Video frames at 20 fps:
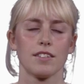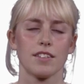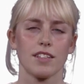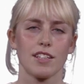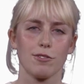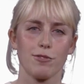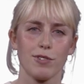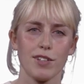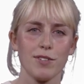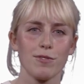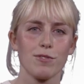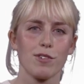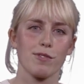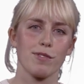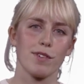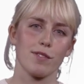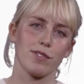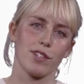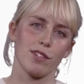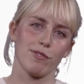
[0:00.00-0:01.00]
The Fit for
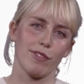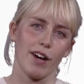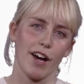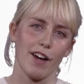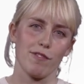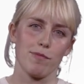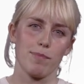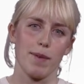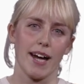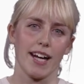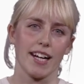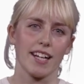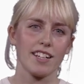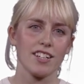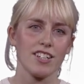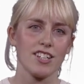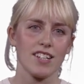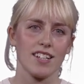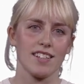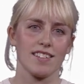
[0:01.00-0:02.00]
55
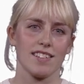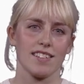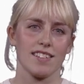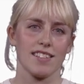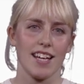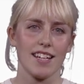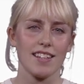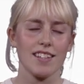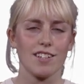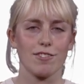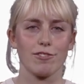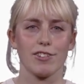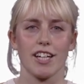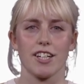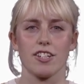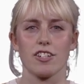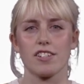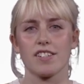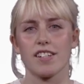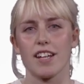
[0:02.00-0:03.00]
package is a set of
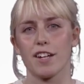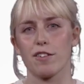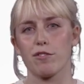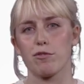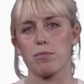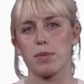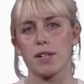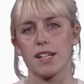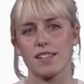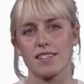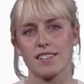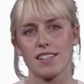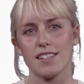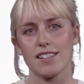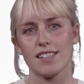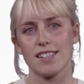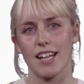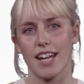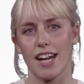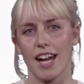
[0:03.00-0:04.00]
legislative
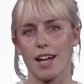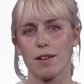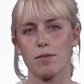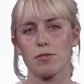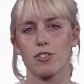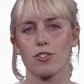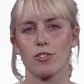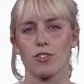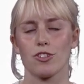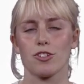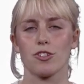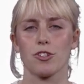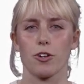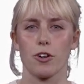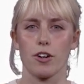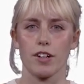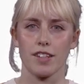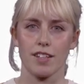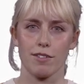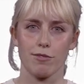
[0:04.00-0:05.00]
pieces that aims to
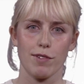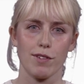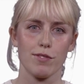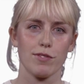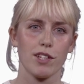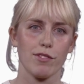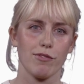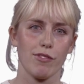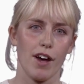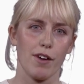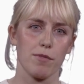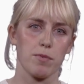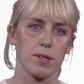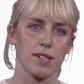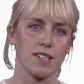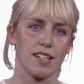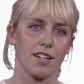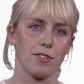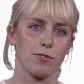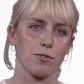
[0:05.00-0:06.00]
ensure the
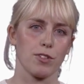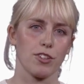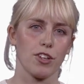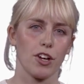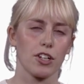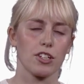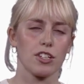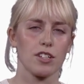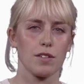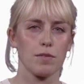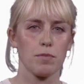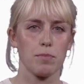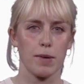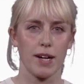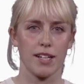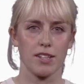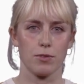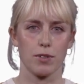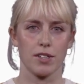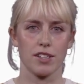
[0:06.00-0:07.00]
55% reduction
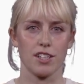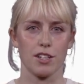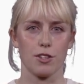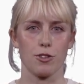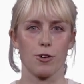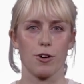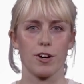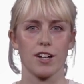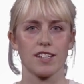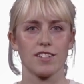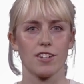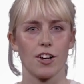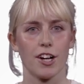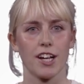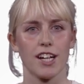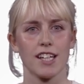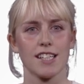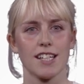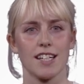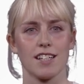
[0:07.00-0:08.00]
by 2030
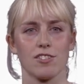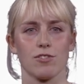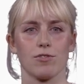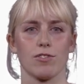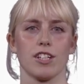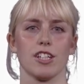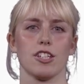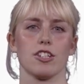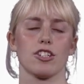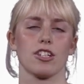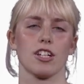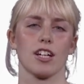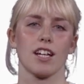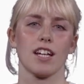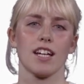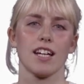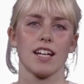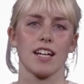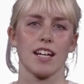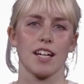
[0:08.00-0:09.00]
target is reached.
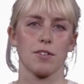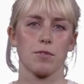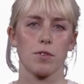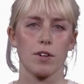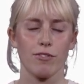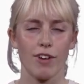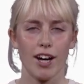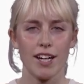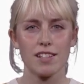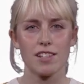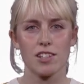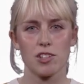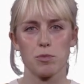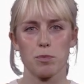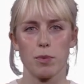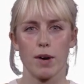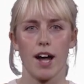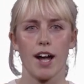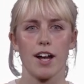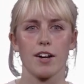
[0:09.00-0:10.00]
It revises
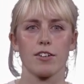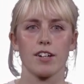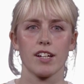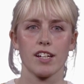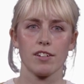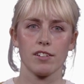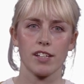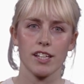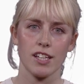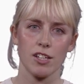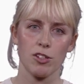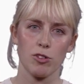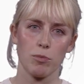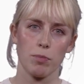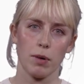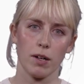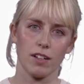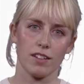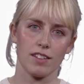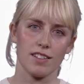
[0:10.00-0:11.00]
prior EU
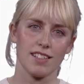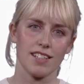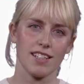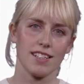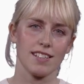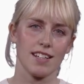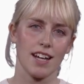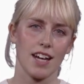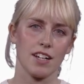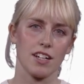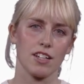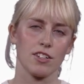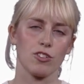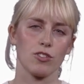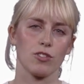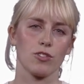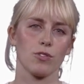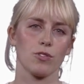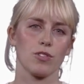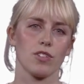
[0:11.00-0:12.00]
policies and
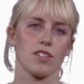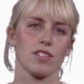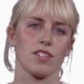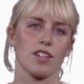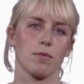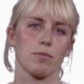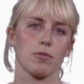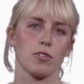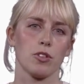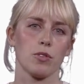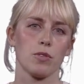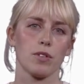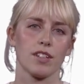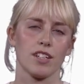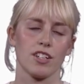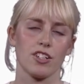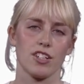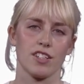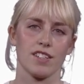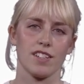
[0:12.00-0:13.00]
introduces some new
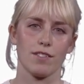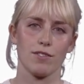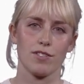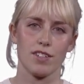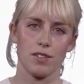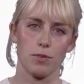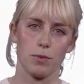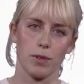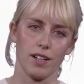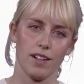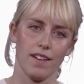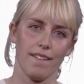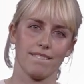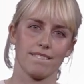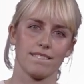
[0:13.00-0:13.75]
initiatives as well.